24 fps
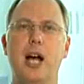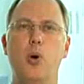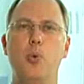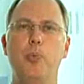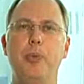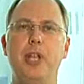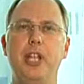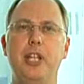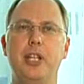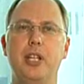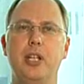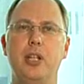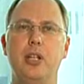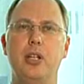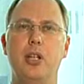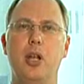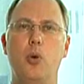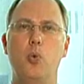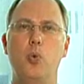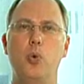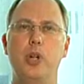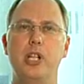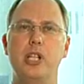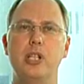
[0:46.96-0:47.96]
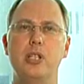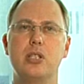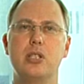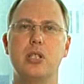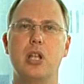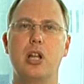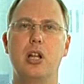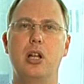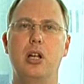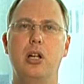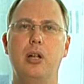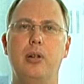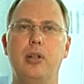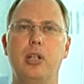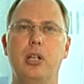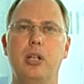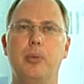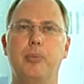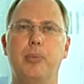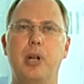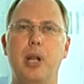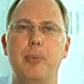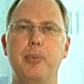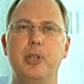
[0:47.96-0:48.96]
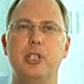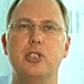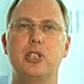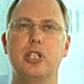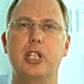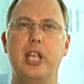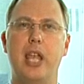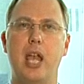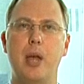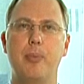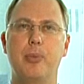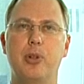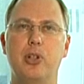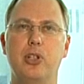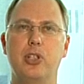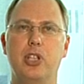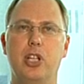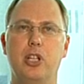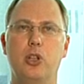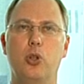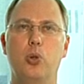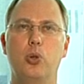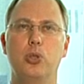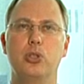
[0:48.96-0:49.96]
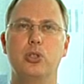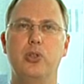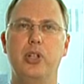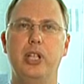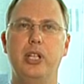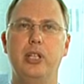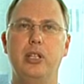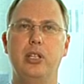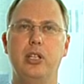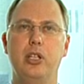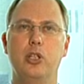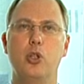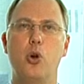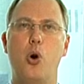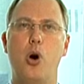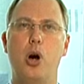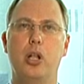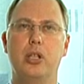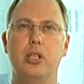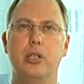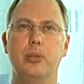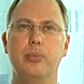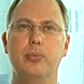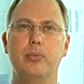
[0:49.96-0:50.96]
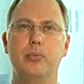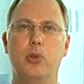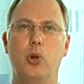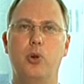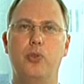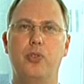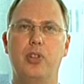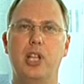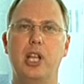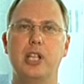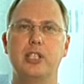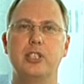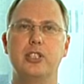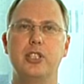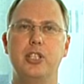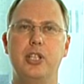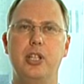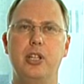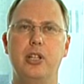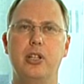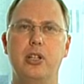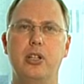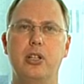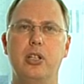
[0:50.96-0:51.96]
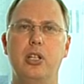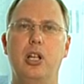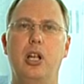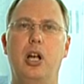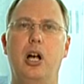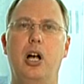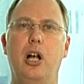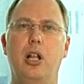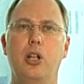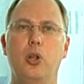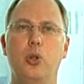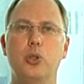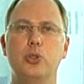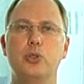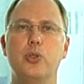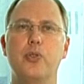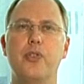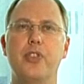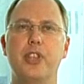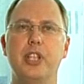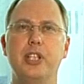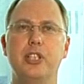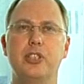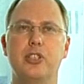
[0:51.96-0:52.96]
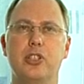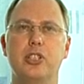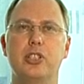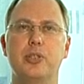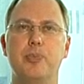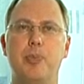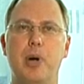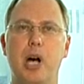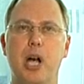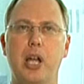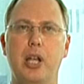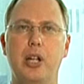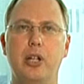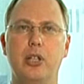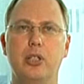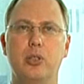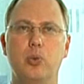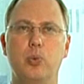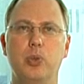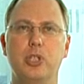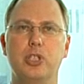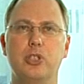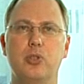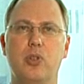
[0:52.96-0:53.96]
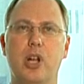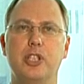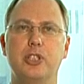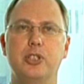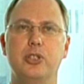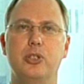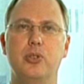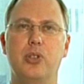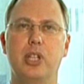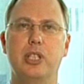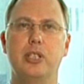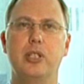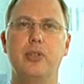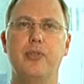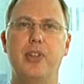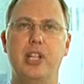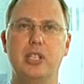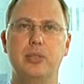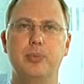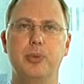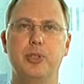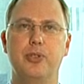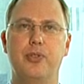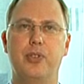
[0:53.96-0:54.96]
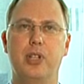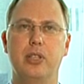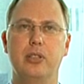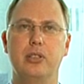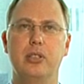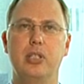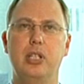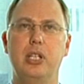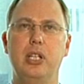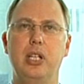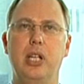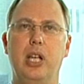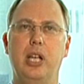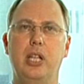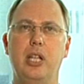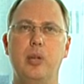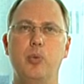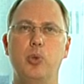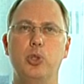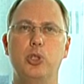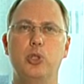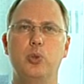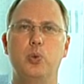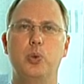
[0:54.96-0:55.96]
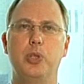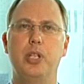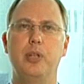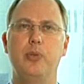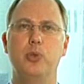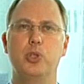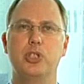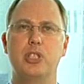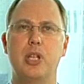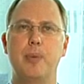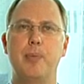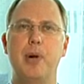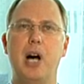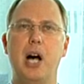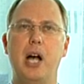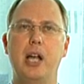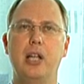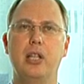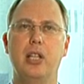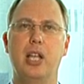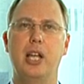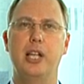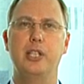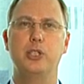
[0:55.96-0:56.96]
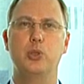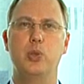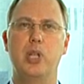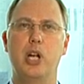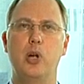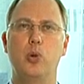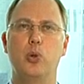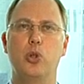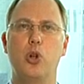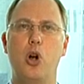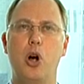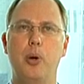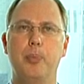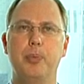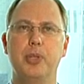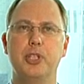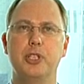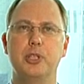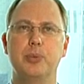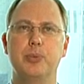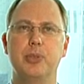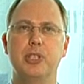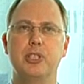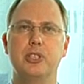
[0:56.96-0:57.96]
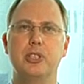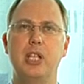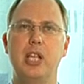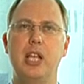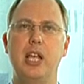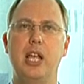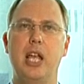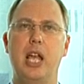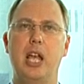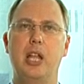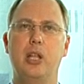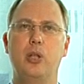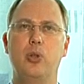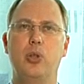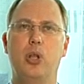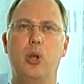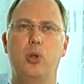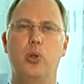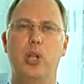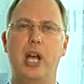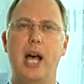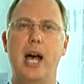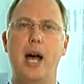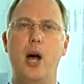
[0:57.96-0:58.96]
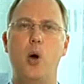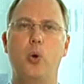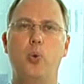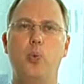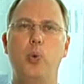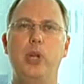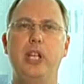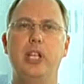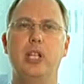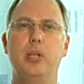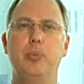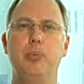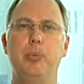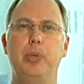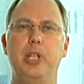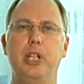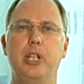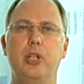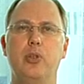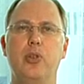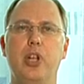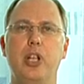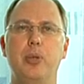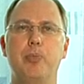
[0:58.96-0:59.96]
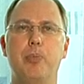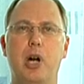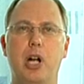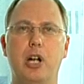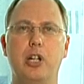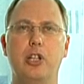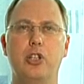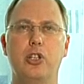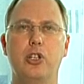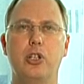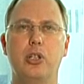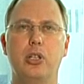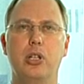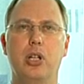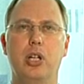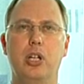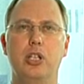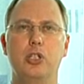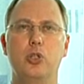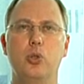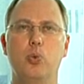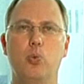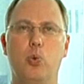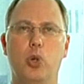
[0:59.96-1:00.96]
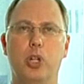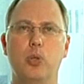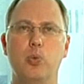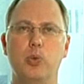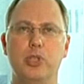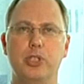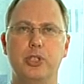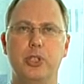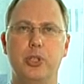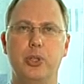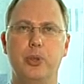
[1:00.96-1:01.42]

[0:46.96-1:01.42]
our meeting with Prime Minister Cameron and Lord Green in autumn of last year, lots of things transpired with Russian Direct Investment Fund. And I wanted to give you some highlights on our accomplishments and on how we can be a great partner to work with